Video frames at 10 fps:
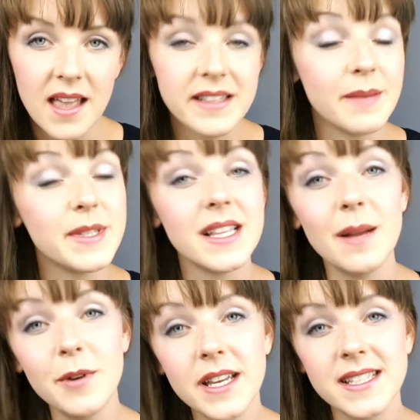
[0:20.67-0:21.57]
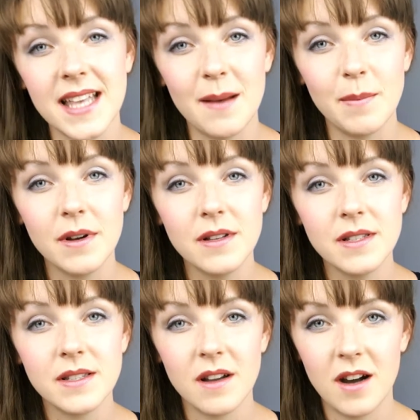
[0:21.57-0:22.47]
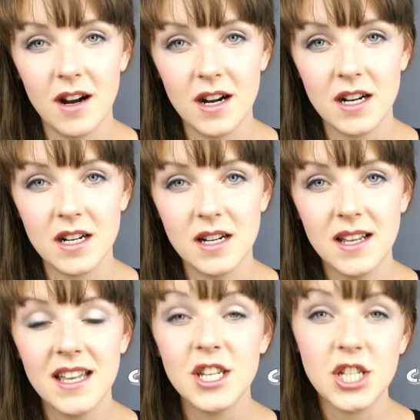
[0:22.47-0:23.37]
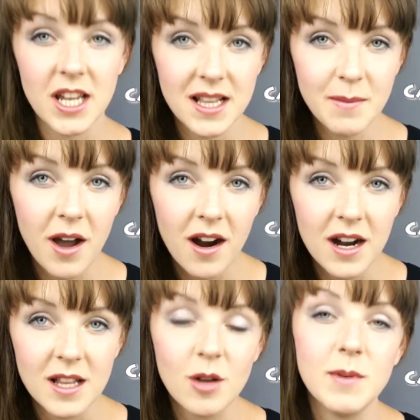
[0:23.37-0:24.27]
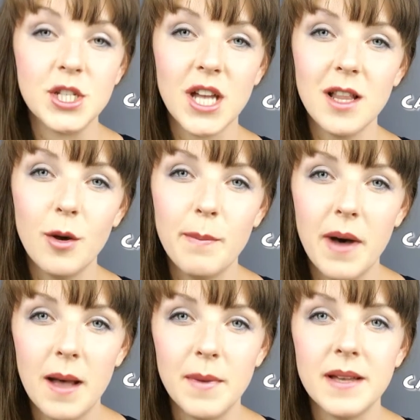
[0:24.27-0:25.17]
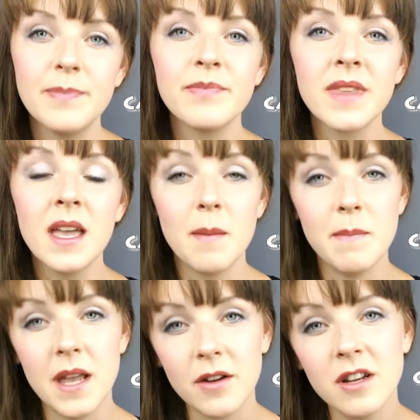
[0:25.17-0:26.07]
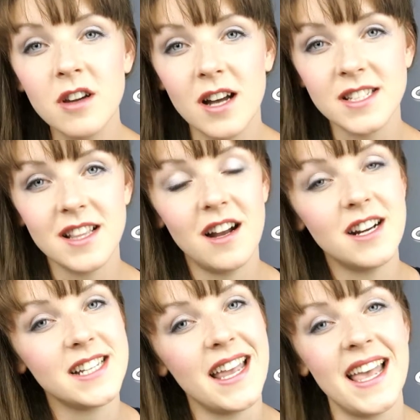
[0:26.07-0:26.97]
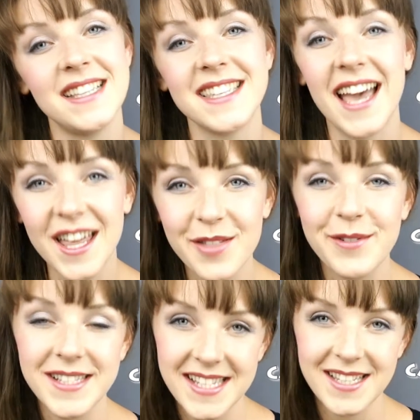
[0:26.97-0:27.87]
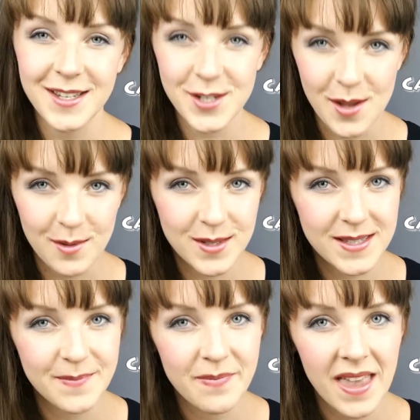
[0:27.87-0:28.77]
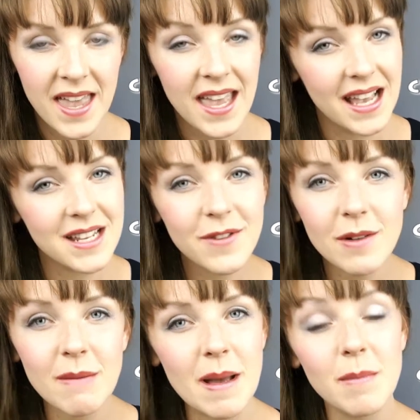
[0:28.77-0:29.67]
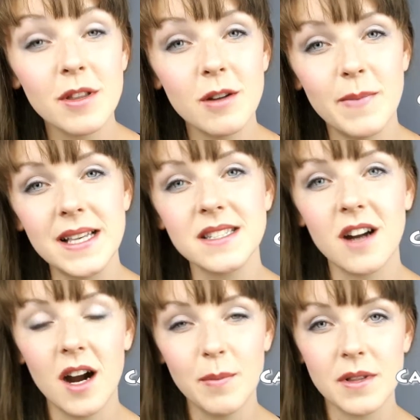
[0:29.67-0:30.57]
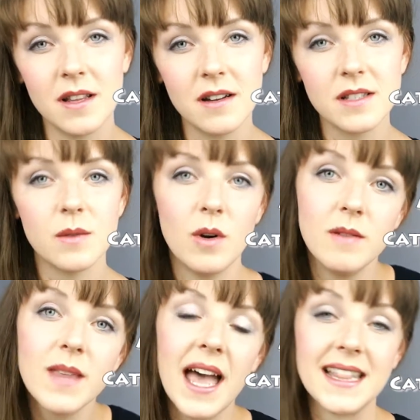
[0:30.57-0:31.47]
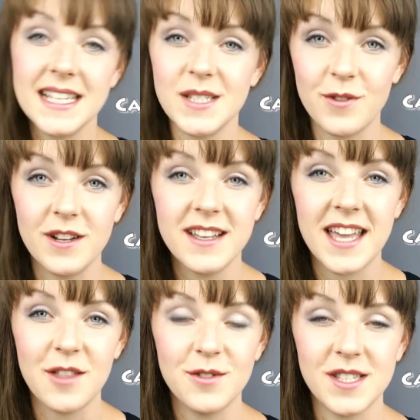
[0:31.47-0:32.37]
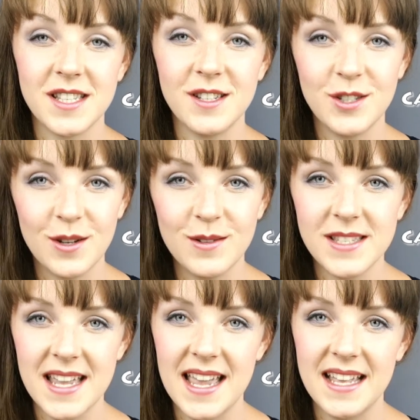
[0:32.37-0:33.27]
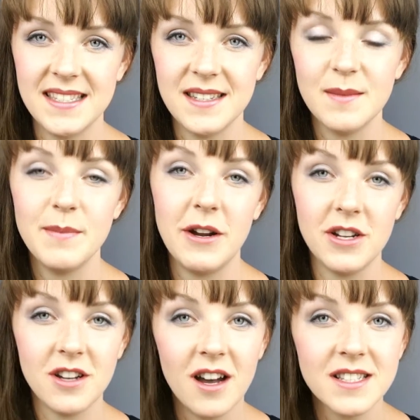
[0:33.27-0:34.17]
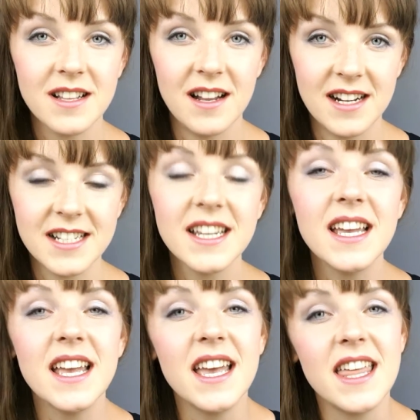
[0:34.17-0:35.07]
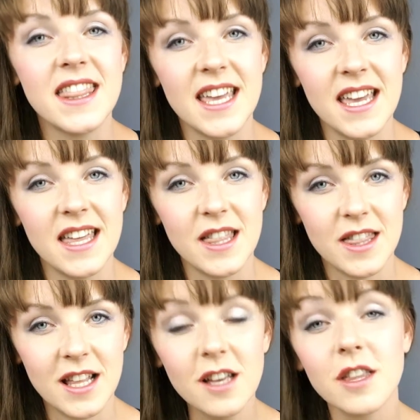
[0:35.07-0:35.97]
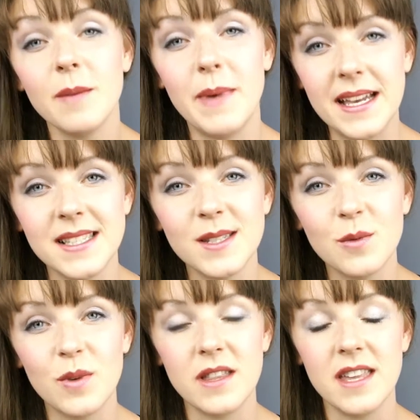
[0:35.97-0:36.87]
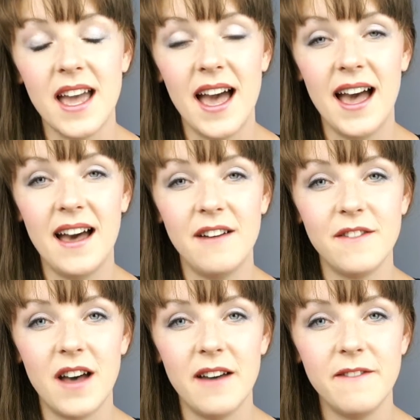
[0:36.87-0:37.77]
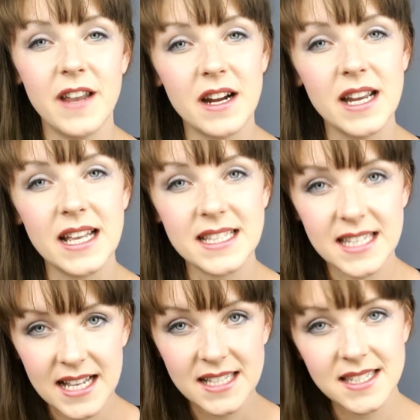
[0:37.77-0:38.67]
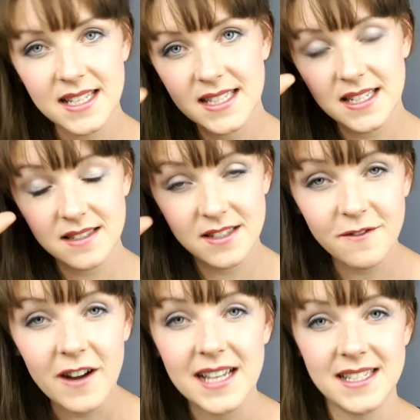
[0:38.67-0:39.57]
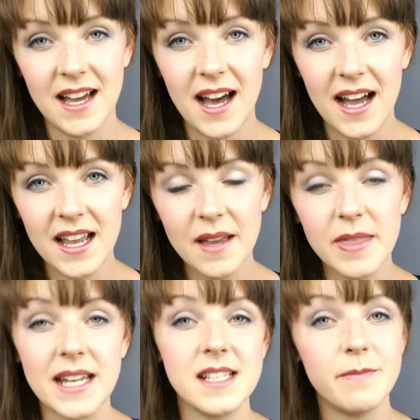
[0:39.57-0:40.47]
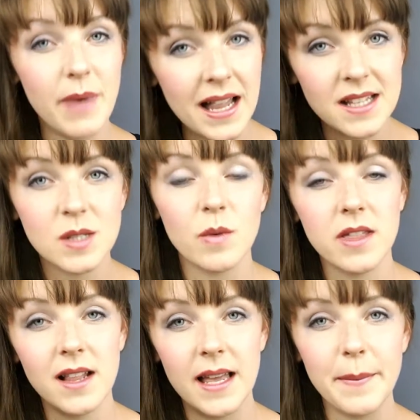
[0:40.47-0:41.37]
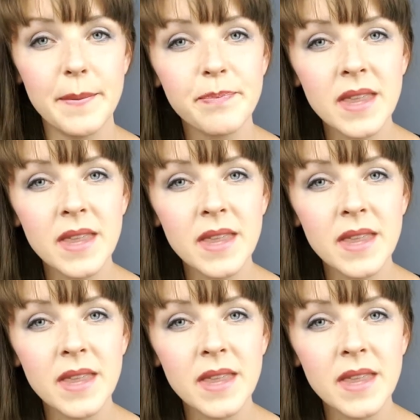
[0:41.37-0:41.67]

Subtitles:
Some celebrity examples are Shalem Harlow, Michelle Obama, Marion Cotillard, and Catherine Zeta-Jones. And if you remember their best carpet looks, well, at least for Catherine Zeta-Jones and Marion Cotillard, they look the best when they have a very intense and defined eye that is balanced with the lip.